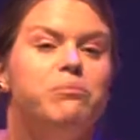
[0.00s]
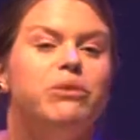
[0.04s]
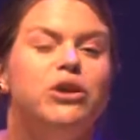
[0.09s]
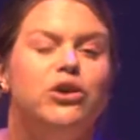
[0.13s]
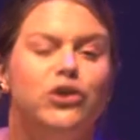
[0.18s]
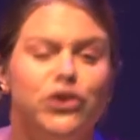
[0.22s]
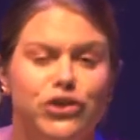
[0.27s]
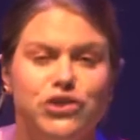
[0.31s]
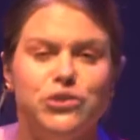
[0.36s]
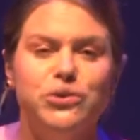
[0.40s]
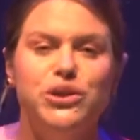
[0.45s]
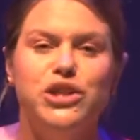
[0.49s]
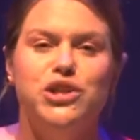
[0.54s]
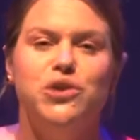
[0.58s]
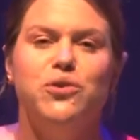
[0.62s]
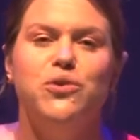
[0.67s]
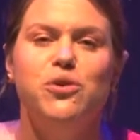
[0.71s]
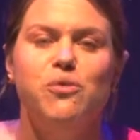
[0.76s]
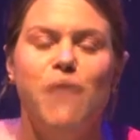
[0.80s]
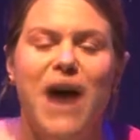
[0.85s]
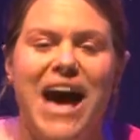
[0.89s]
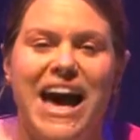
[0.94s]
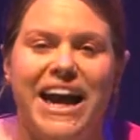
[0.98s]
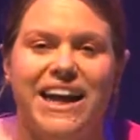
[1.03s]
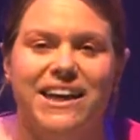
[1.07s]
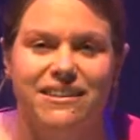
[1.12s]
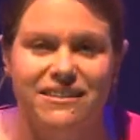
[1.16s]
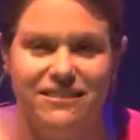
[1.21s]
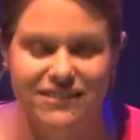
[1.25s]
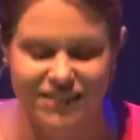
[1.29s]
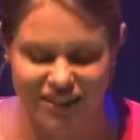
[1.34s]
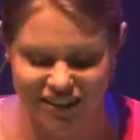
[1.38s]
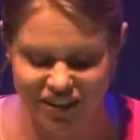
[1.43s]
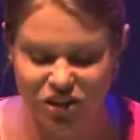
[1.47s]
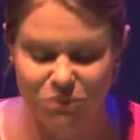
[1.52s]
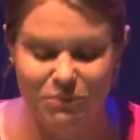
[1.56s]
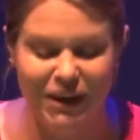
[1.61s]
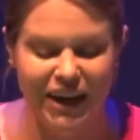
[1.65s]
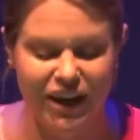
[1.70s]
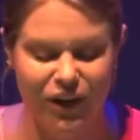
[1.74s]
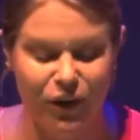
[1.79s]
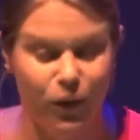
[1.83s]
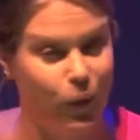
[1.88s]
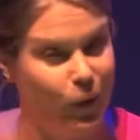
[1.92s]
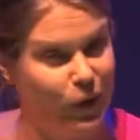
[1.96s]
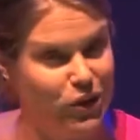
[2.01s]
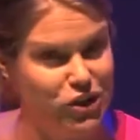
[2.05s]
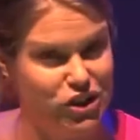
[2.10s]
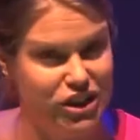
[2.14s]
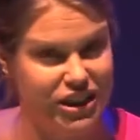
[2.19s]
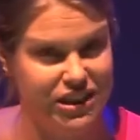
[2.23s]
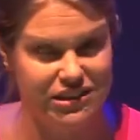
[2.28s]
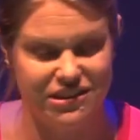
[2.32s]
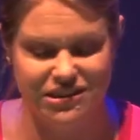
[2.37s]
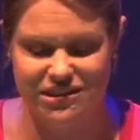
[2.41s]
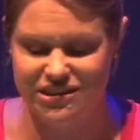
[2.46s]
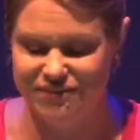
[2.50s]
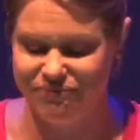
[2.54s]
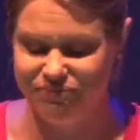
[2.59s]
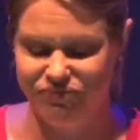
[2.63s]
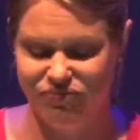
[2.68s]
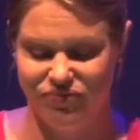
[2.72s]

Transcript: but you do it your way. You make it gorgeous.